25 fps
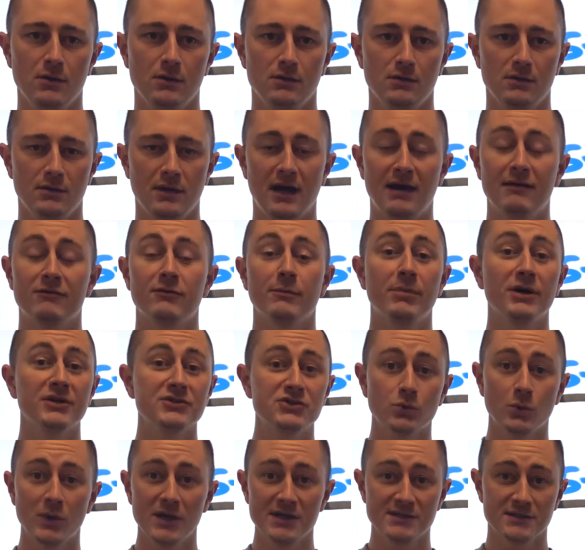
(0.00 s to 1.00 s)
have a bunch
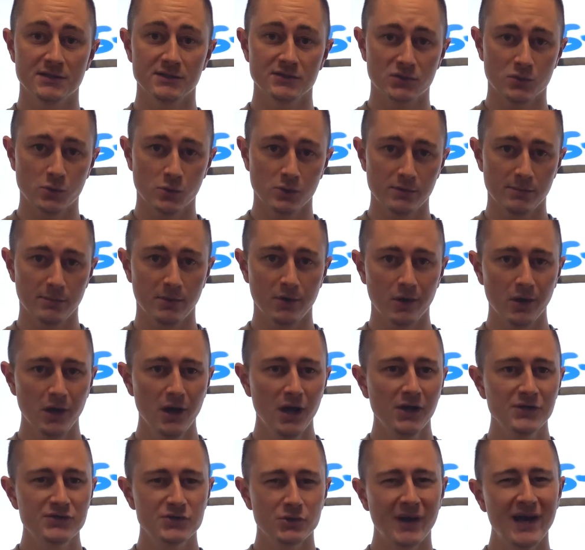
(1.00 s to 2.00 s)
of ways to score the ball.
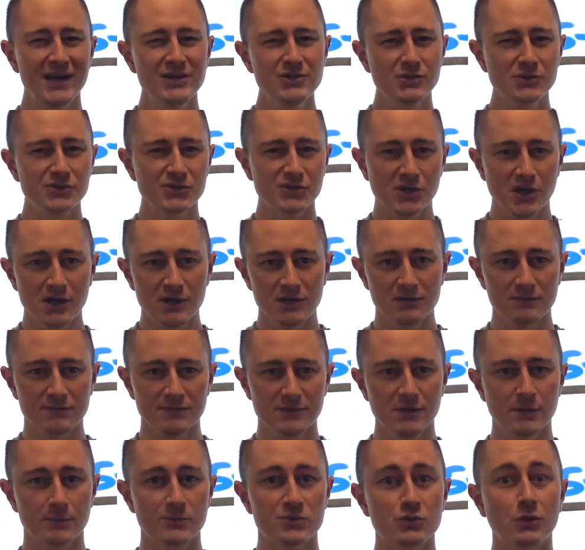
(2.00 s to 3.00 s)
So as you're studying
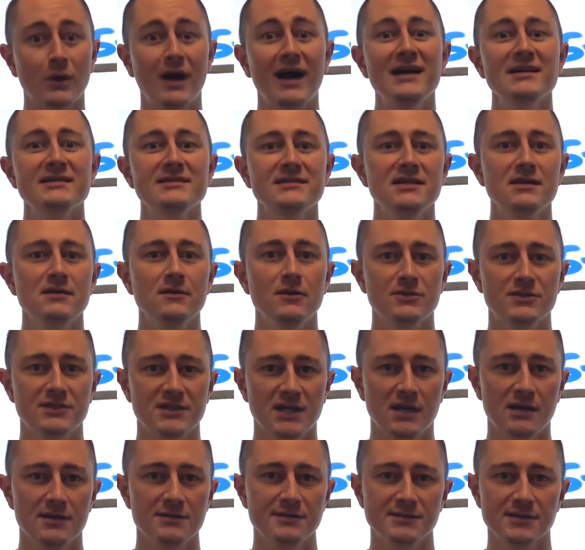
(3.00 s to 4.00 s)
film, try to see their
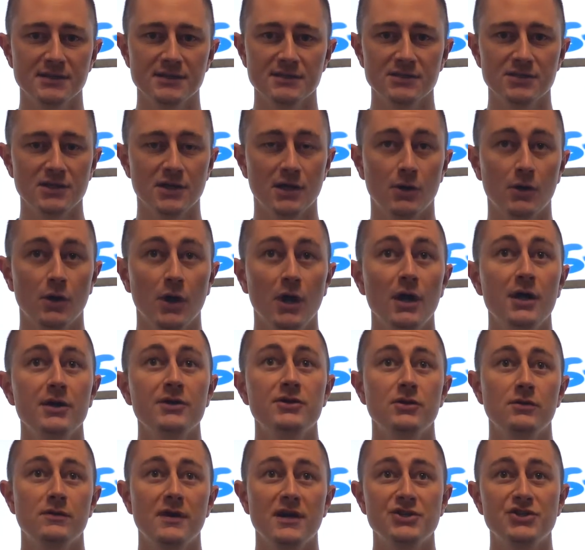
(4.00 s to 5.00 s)
tendencies.
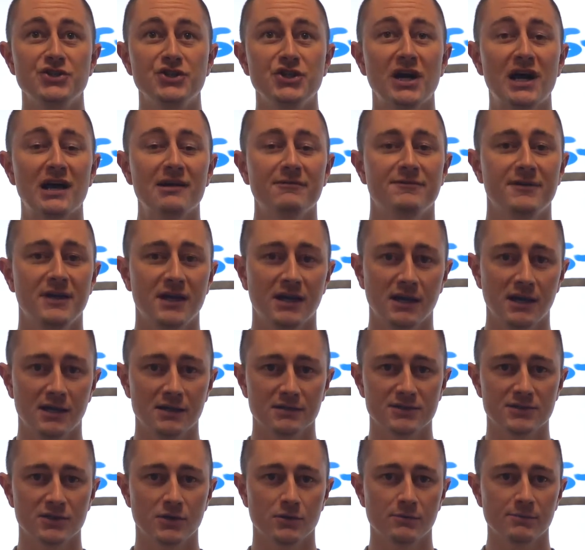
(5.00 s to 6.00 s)
Do they shot fake at a
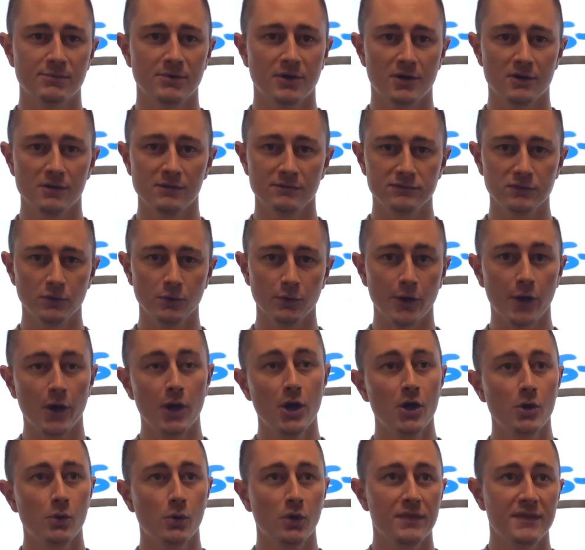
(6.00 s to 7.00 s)
certain part of the floor?
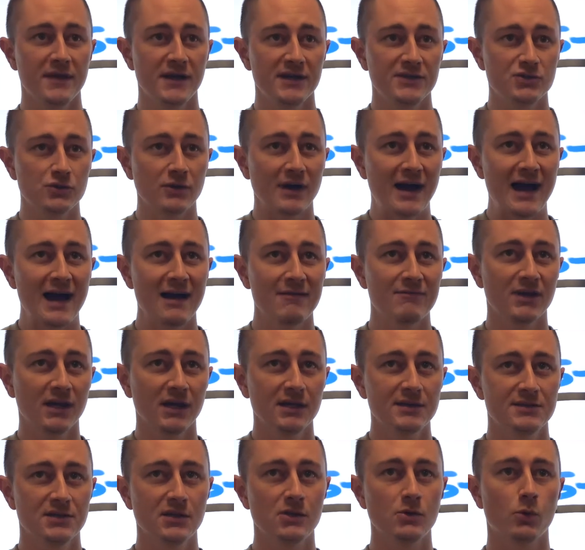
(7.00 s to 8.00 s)
When they drive and get
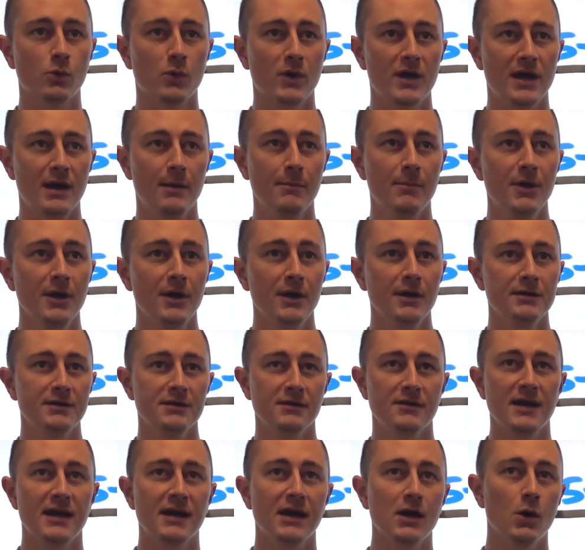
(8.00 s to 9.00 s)
to the rim, do
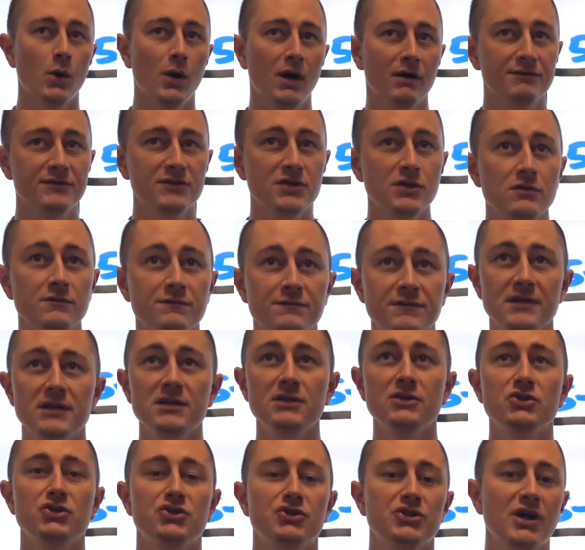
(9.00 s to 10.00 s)
they go off 2 feet
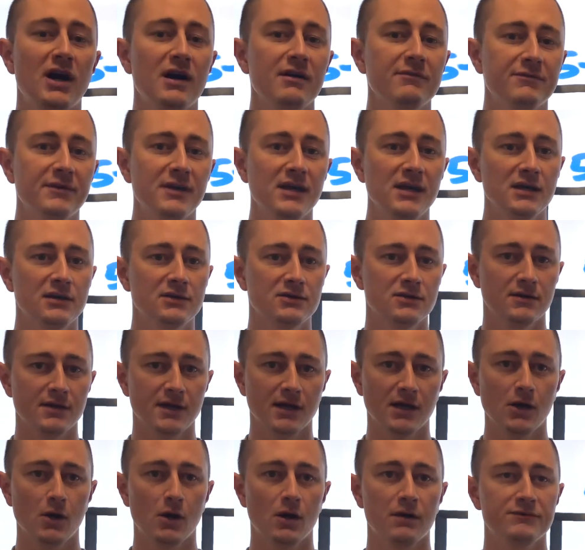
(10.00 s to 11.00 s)
and shot fake? Do they
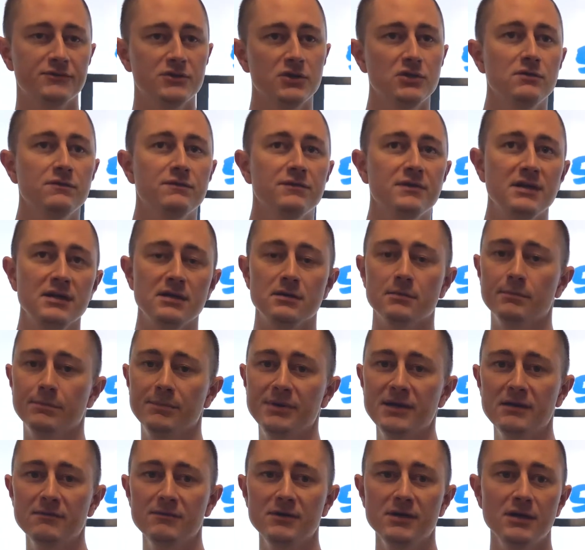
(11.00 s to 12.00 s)
go off 2 feet and
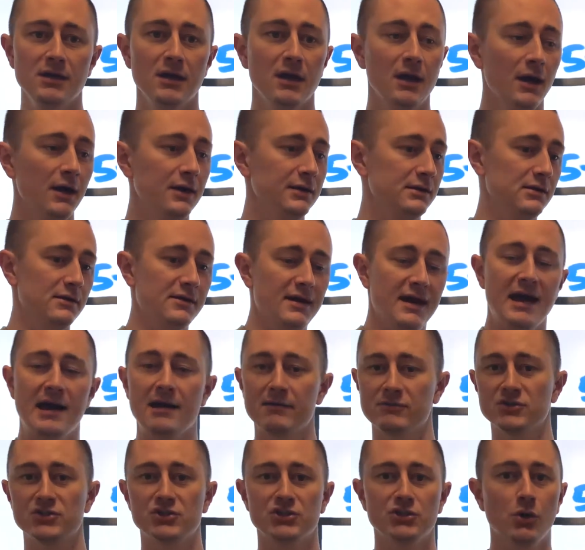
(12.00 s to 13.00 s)
pivot? Do they
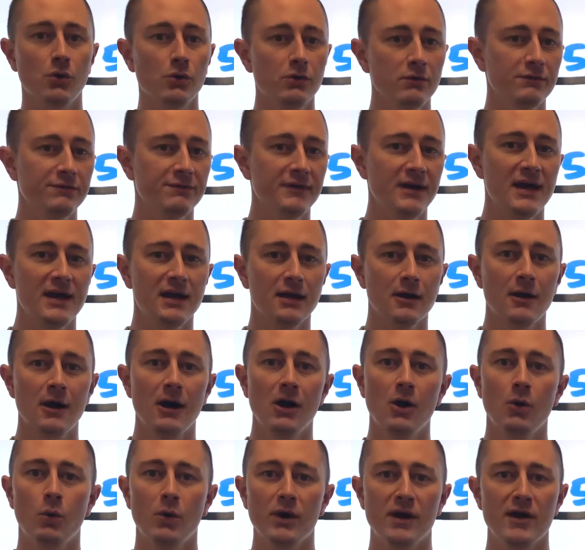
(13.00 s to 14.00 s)
have a shoulder fake?
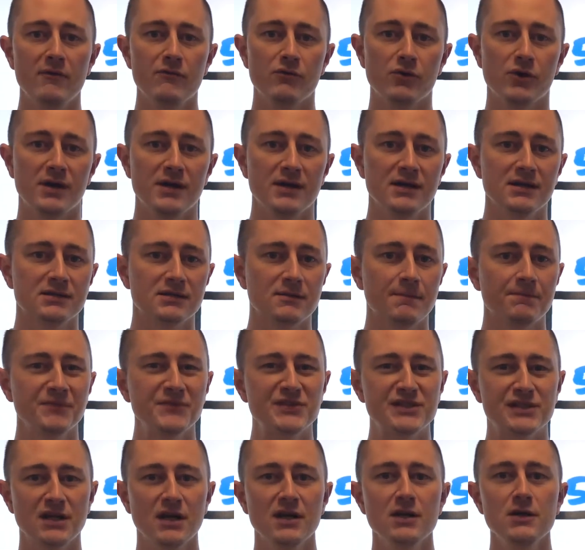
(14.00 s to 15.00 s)
Whatever it is,
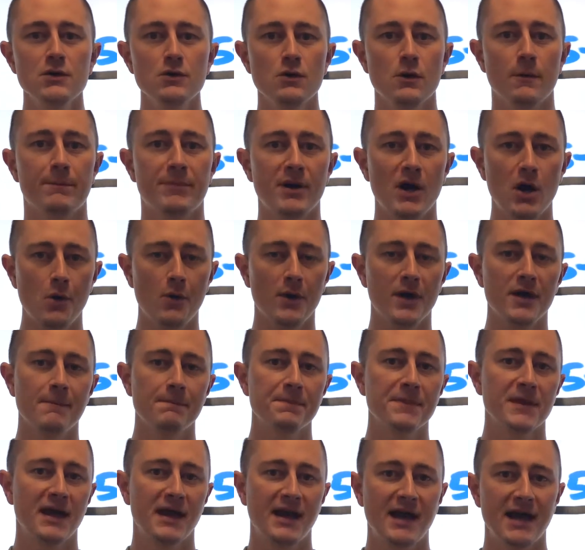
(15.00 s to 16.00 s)
study your opponent
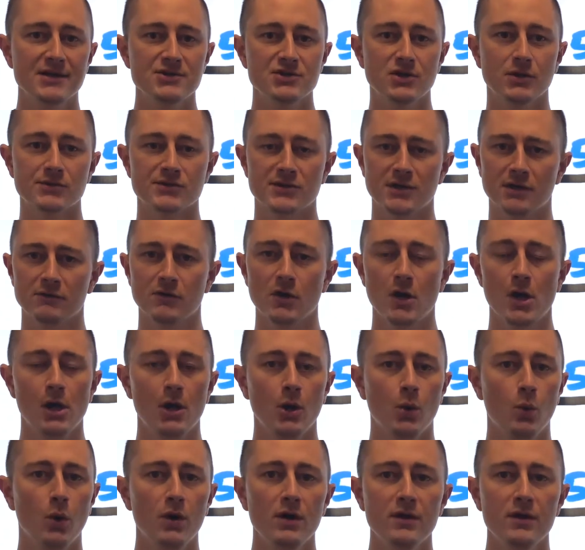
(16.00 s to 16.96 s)
and ask yourself, what